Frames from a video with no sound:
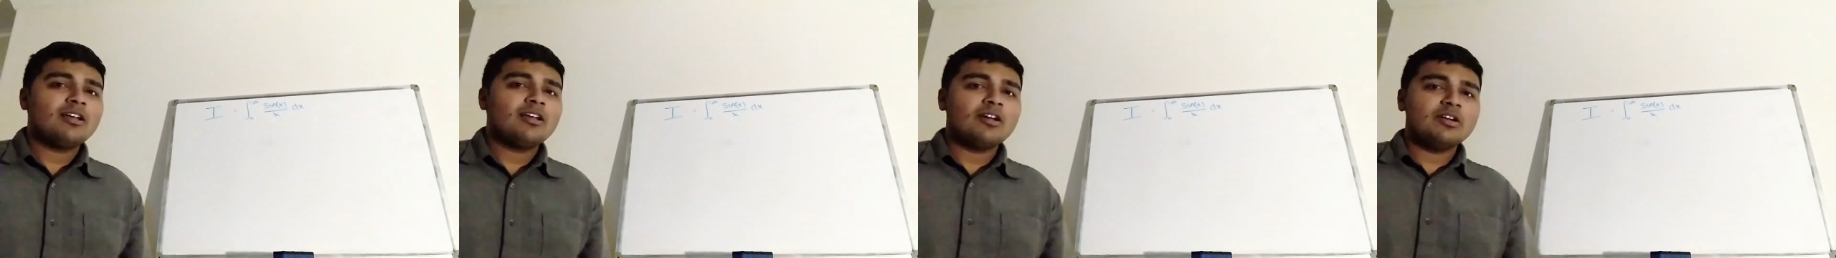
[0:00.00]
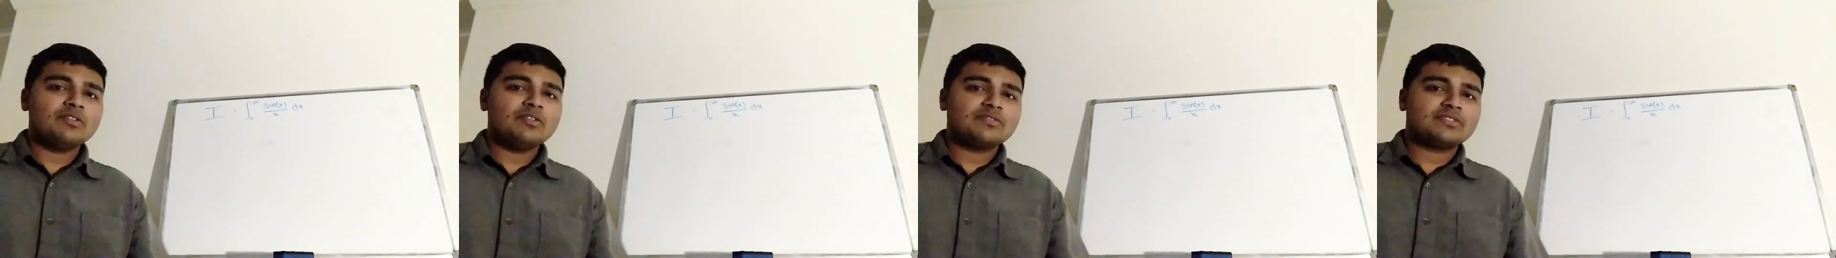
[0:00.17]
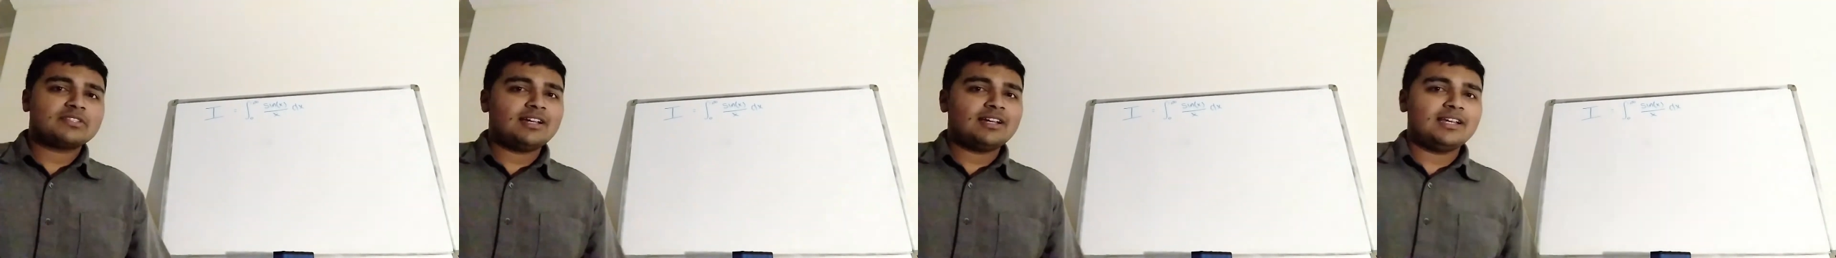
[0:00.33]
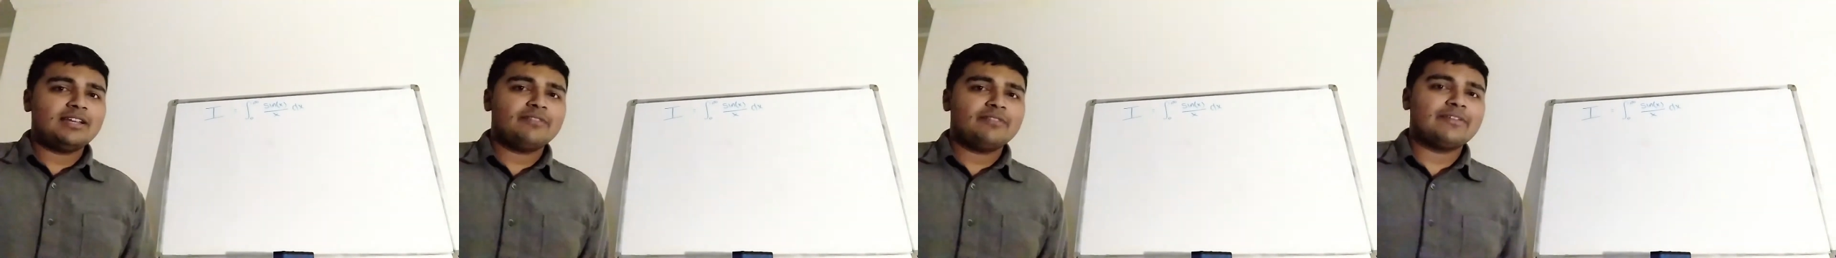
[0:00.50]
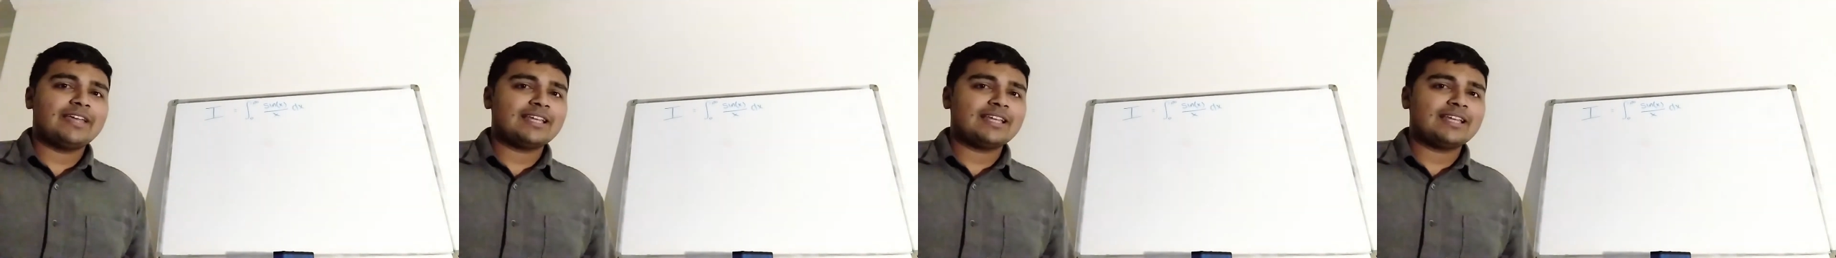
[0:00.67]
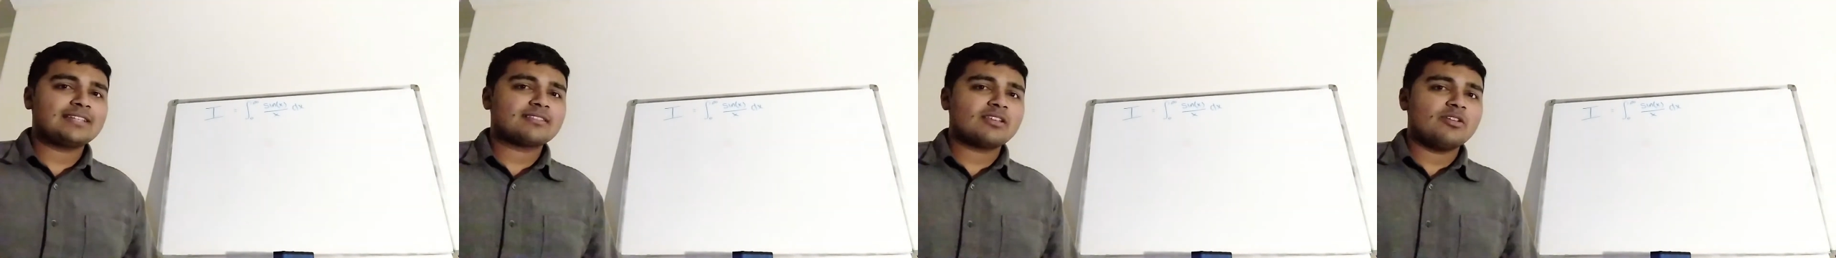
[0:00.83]
of sine of
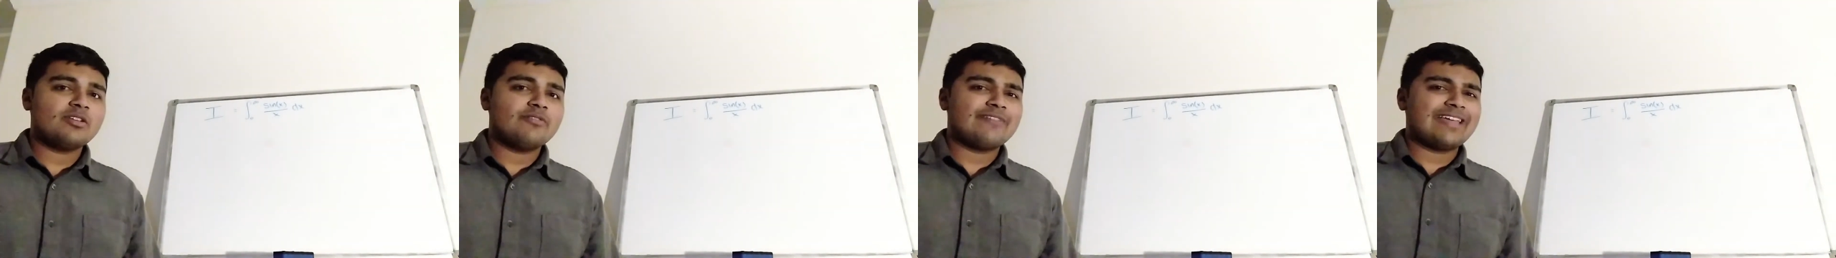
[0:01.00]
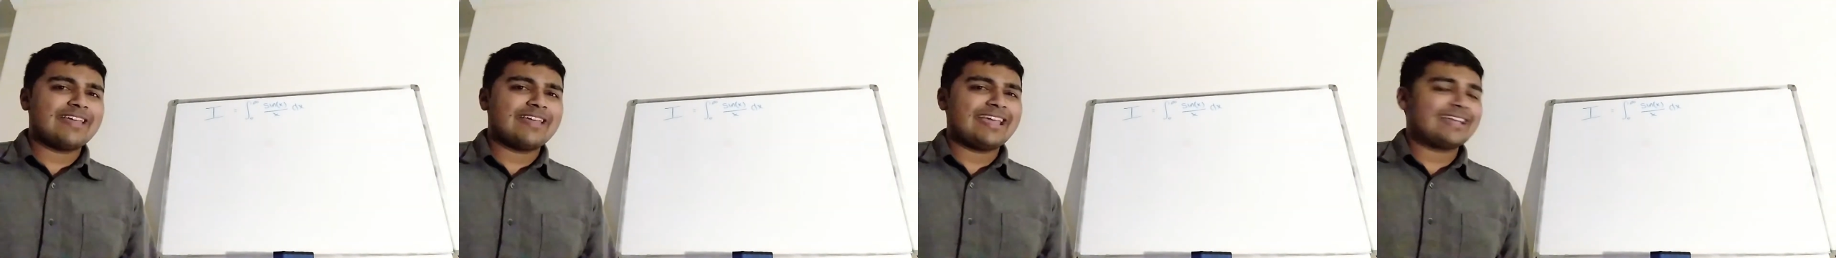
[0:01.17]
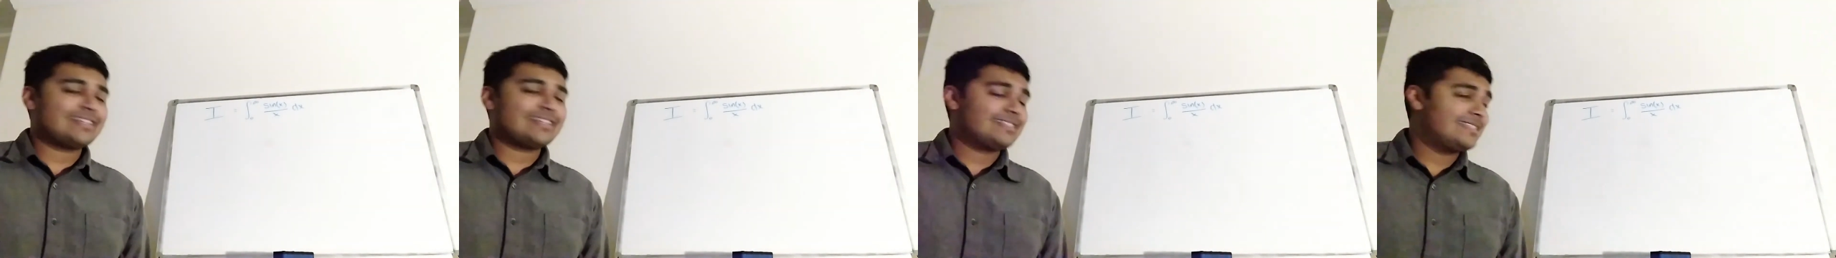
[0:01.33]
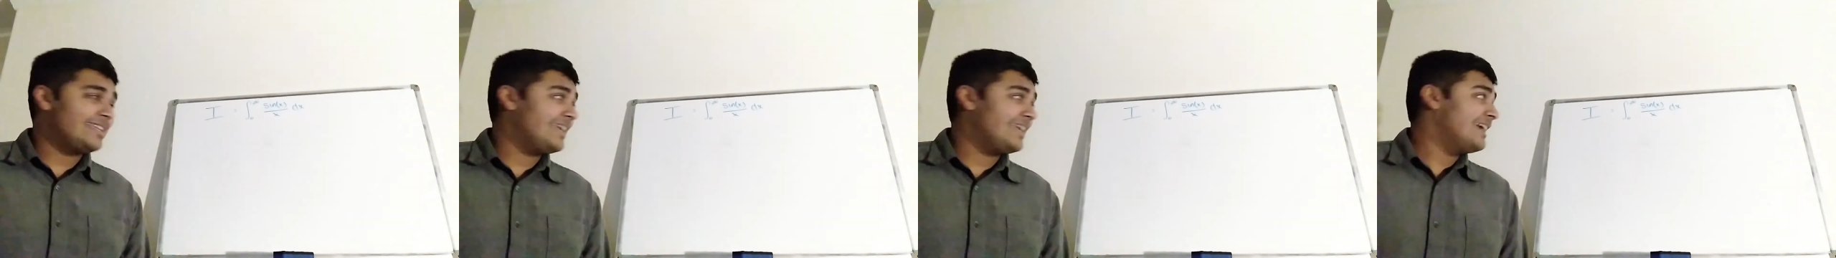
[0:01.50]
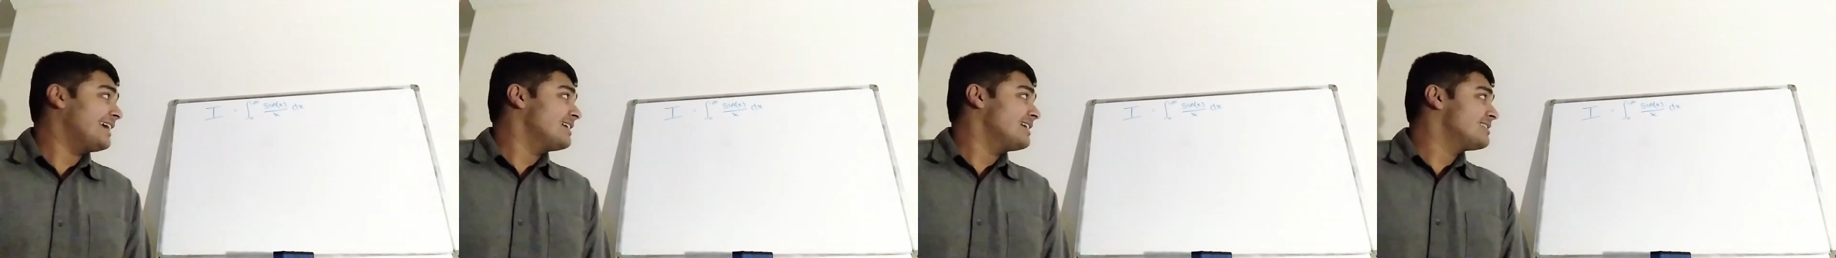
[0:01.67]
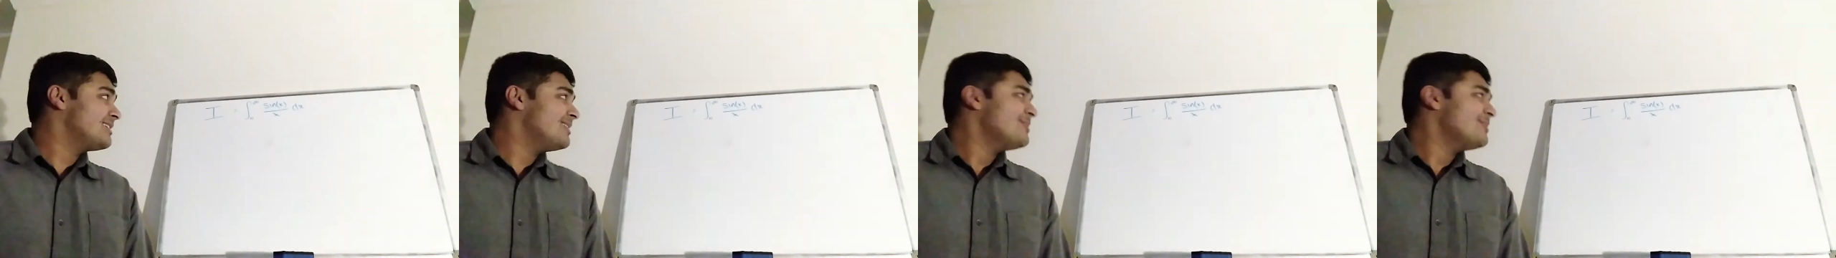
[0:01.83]
x over x
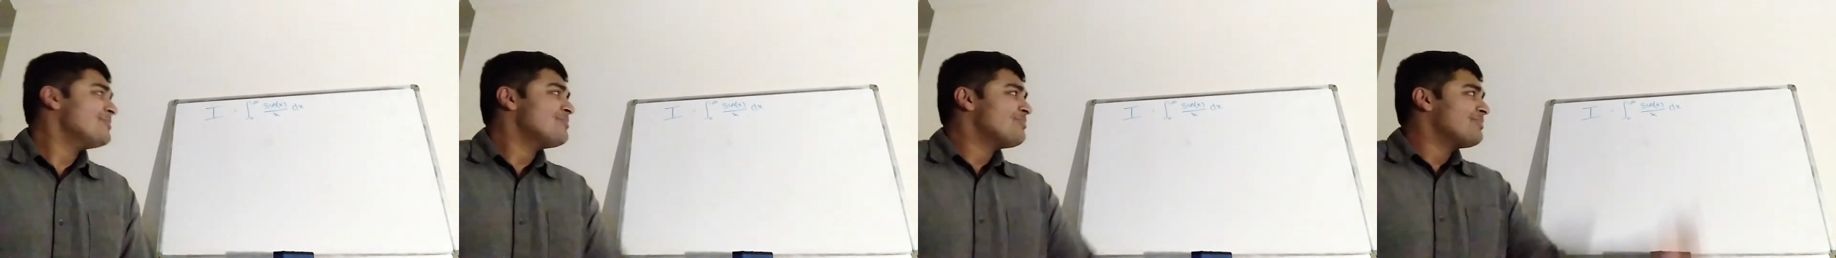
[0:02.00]
dx.